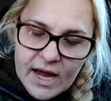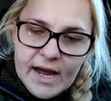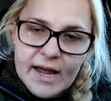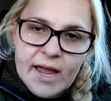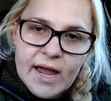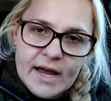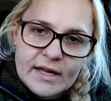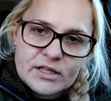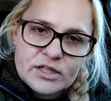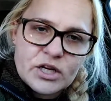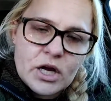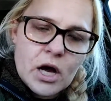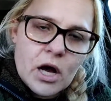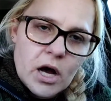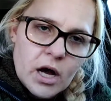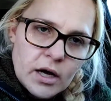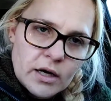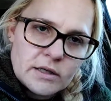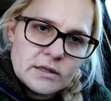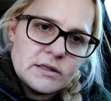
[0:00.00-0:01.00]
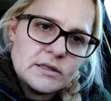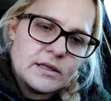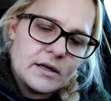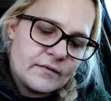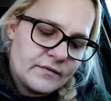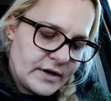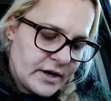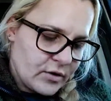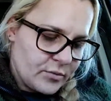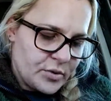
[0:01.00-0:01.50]
I had tons
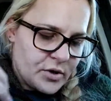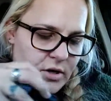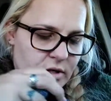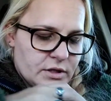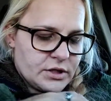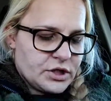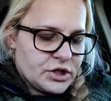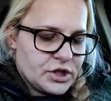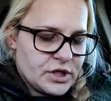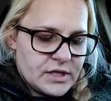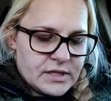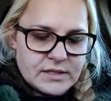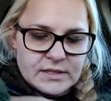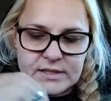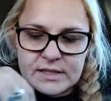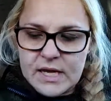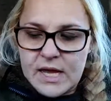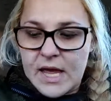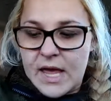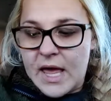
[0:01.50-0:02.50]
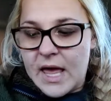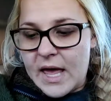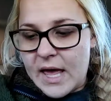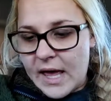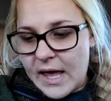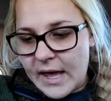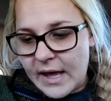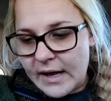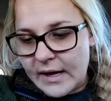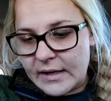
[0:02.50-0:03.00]
of nail polishes,
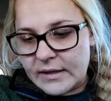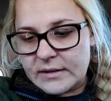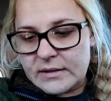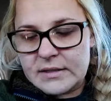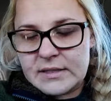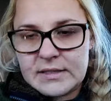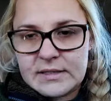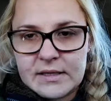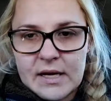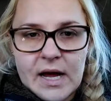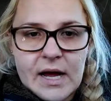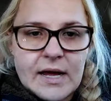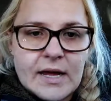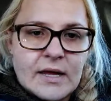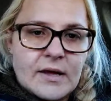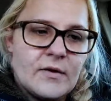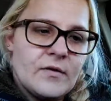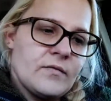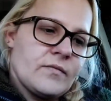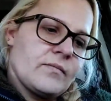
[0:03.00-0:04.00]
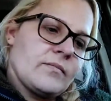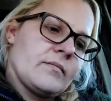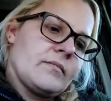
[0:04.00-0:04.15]
and I